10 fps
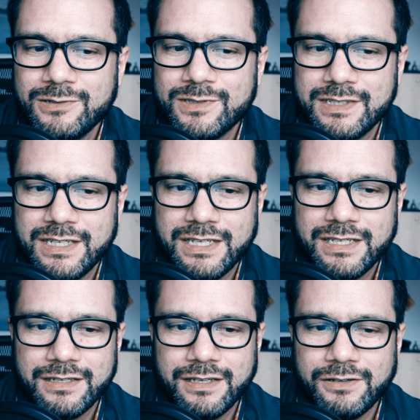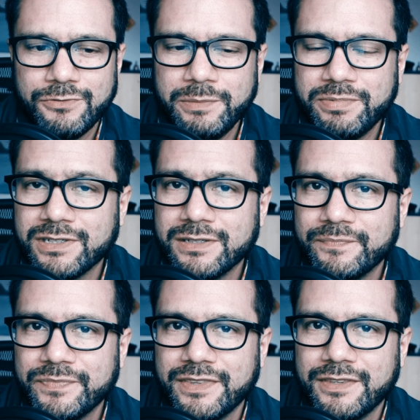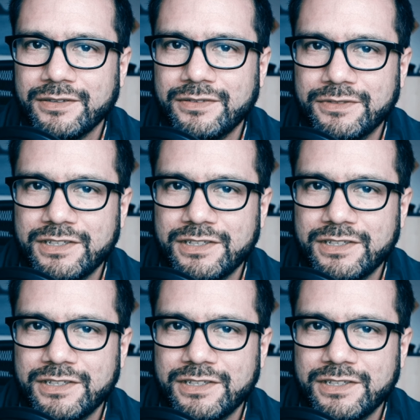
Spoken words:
using Reaper, the